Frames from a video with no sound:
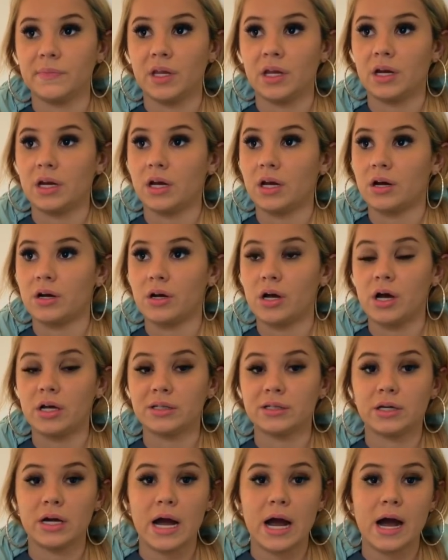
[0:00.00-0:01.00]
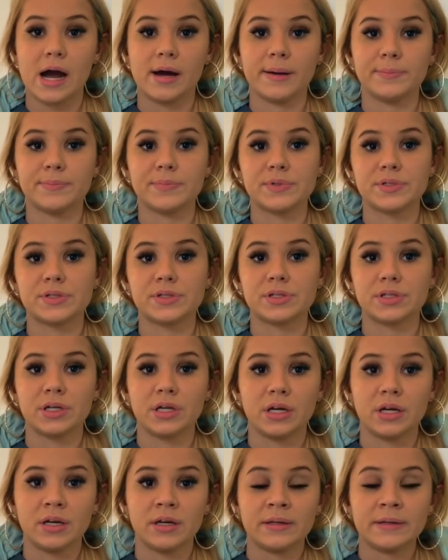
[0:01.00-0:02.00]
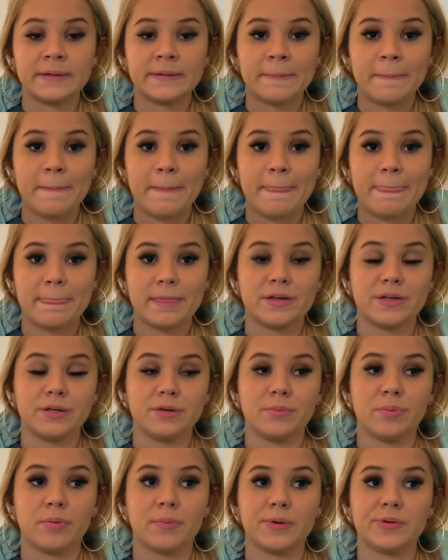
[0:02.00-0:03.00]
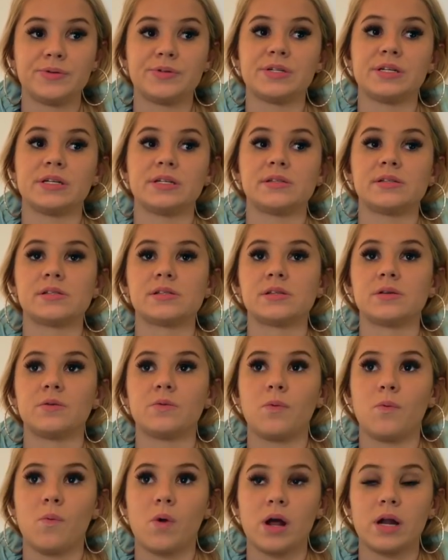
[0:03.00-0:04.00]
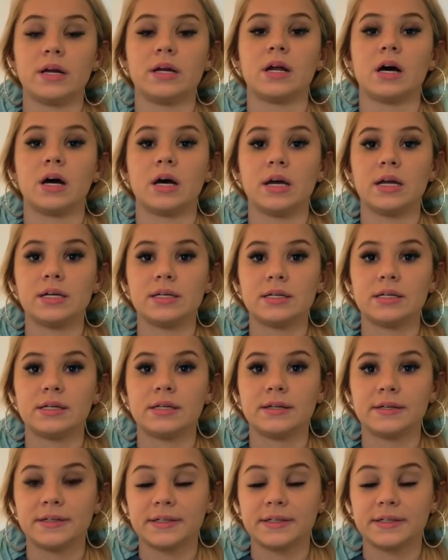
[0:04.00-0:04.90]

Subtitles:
getting on other apps to do promotions and whatnot.